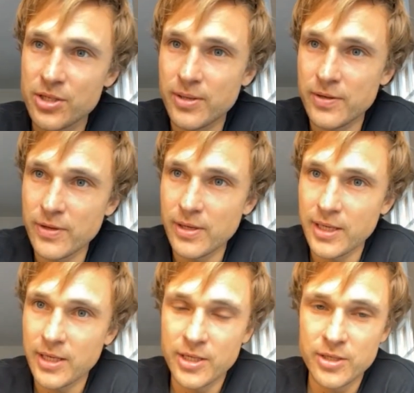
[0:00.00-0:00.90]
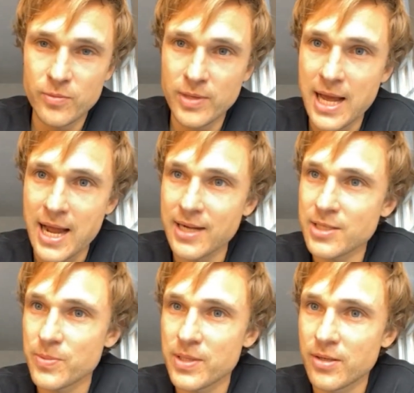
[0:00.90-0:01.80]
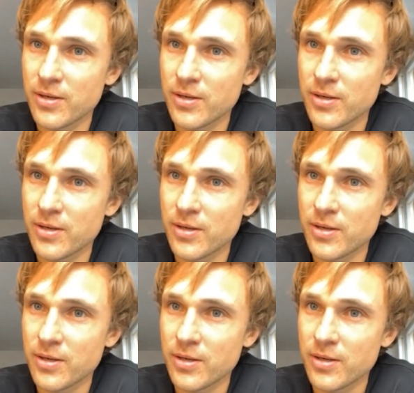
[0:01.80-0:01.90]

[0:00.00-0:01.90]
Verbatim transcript: You know, I felt like I could relax with her.